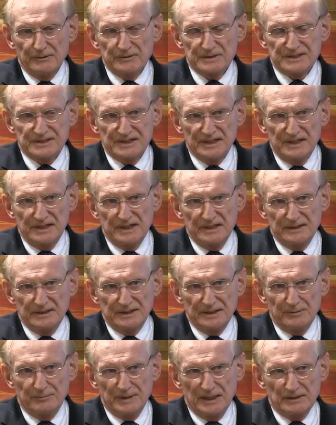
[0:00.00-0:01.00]
would say
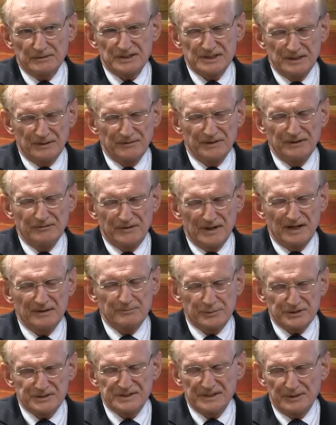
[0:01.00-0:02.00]
that about
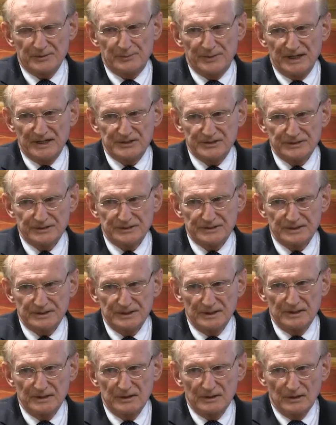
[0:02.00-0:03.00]
75% of patients
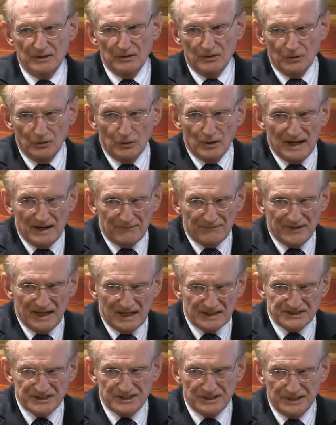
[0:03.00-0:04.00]
who have
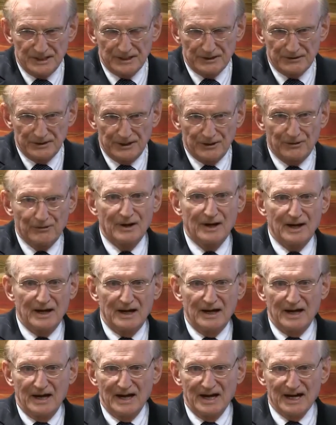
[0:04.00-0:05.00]
that scenario
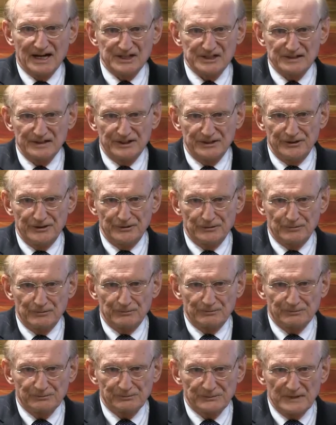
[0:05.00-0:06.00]
actually do.
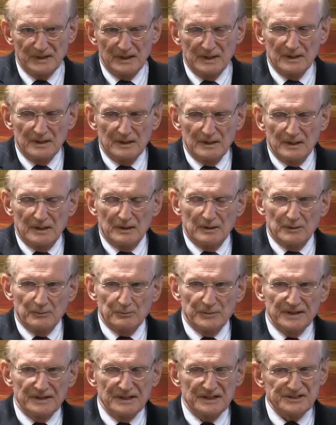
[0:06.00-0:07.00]

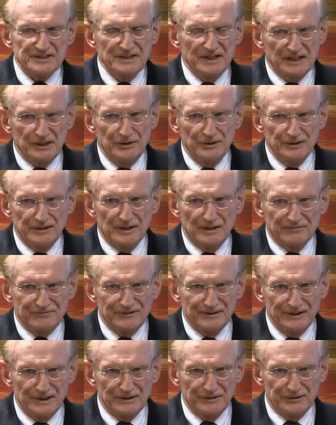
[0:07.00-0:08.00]
But that's not good enough
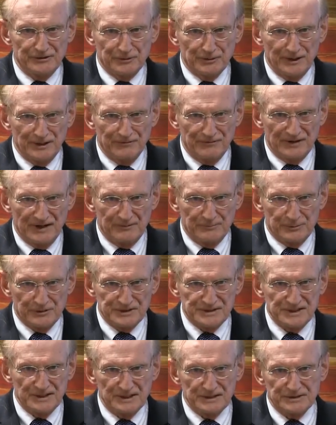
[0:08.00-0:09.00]
for the other
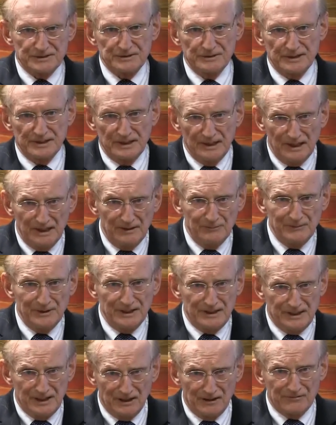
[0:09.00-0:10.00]
25%. So you got to
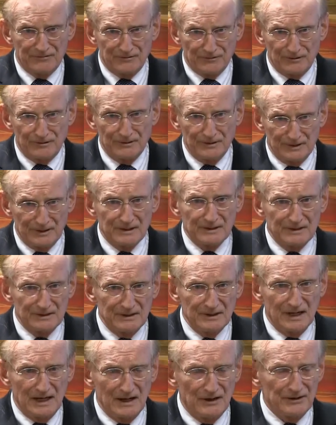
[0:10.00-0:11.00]
be careful
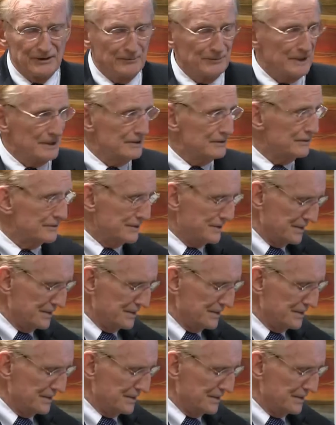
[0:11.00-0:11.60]
how you make those